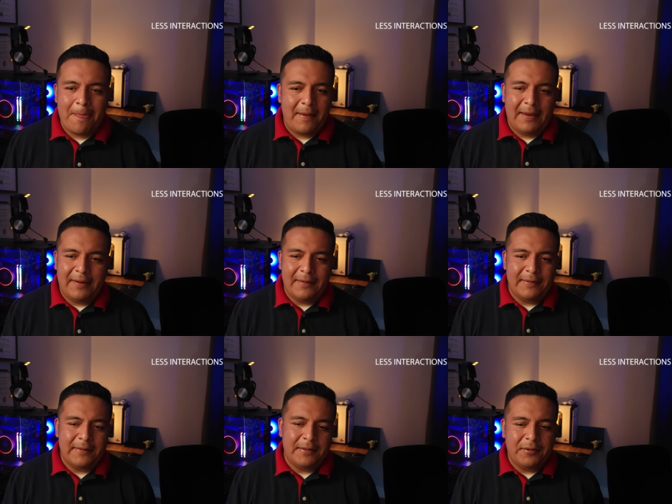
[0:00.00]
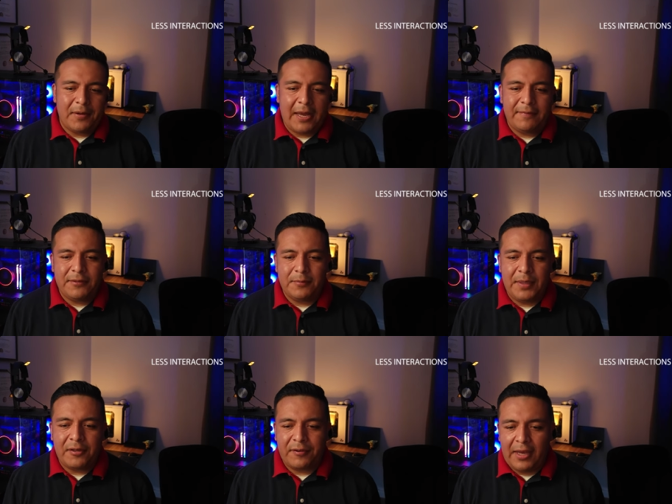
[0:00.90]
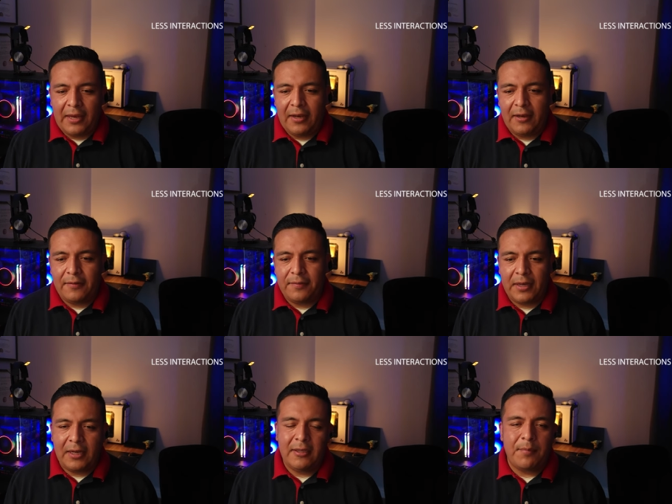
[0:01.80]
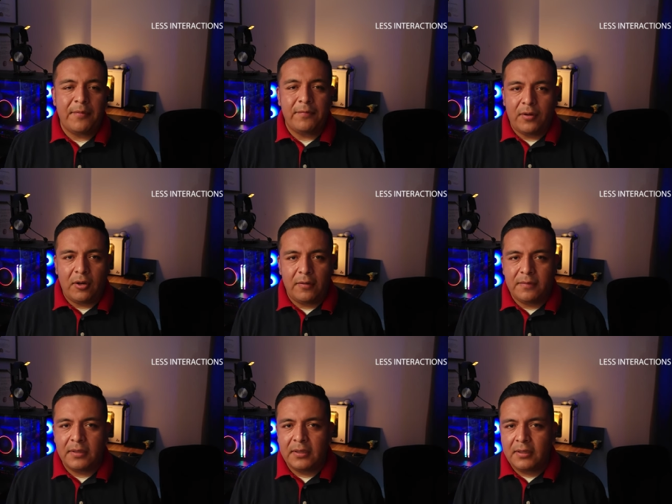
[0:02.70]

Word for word: and you'll have to be creative and get them involved